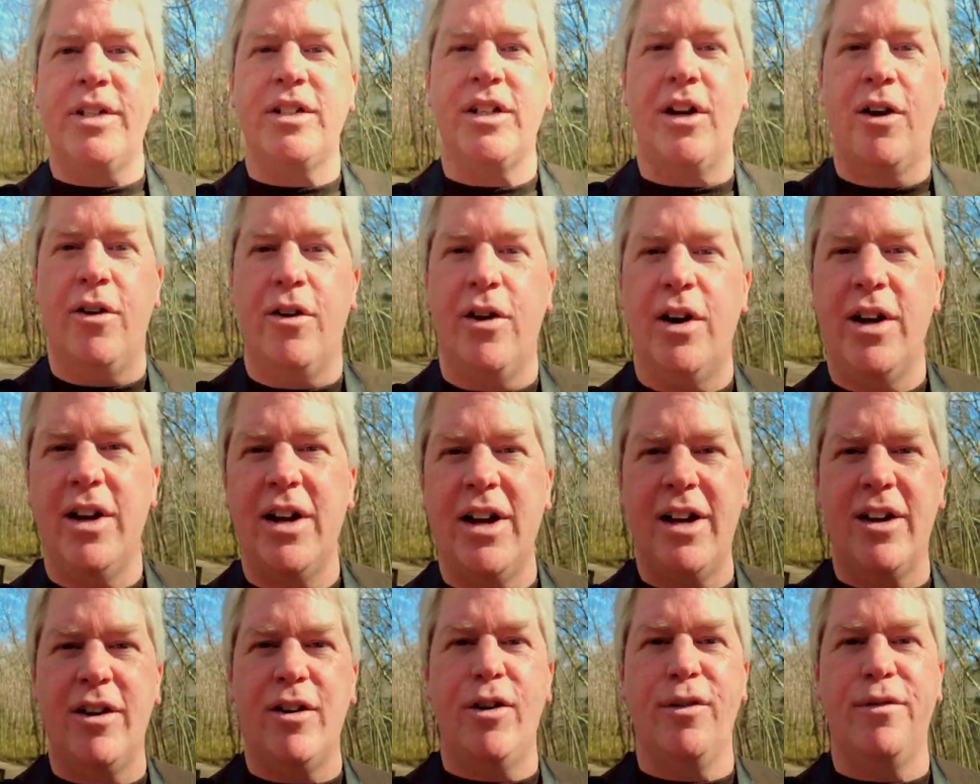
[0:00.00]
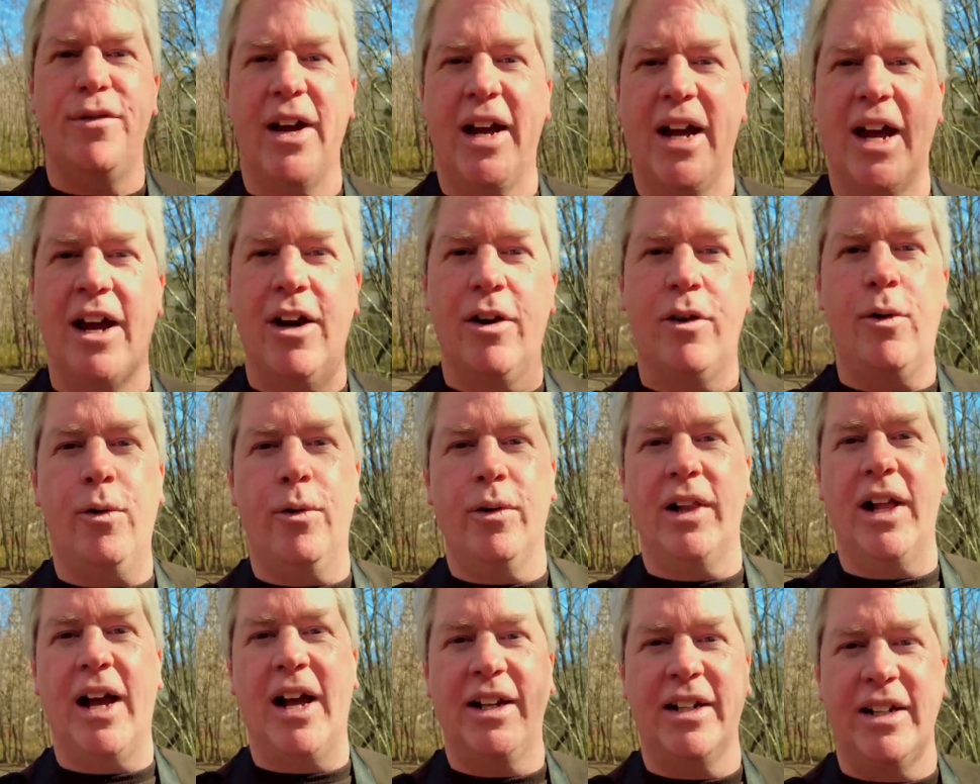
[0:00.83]
So I don't know if I got a
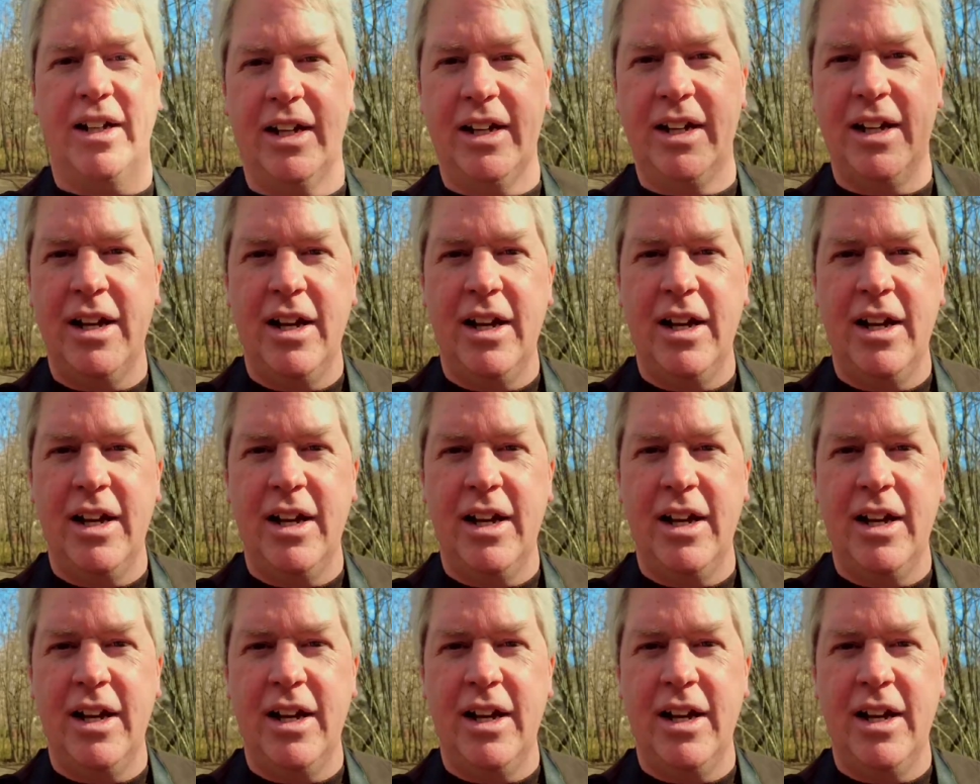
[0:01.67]
whole lot